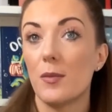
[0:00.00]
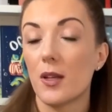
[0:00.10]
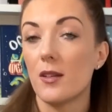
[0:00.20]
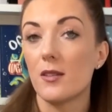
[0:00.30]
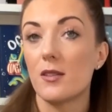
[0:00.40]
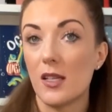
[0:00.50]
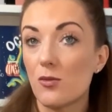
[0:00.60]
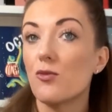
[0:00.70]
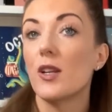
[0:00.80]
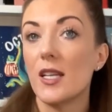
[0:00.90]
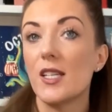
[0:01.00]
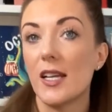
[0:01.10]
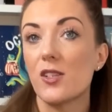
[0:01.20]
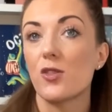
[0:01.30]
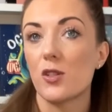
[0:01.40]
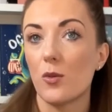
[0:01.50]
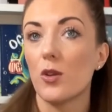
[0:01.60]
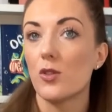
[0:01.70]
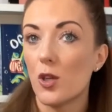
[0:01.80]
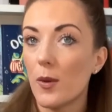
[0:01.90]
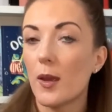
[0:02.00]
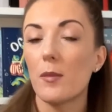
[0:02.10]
because that's really dangerous what you're doing,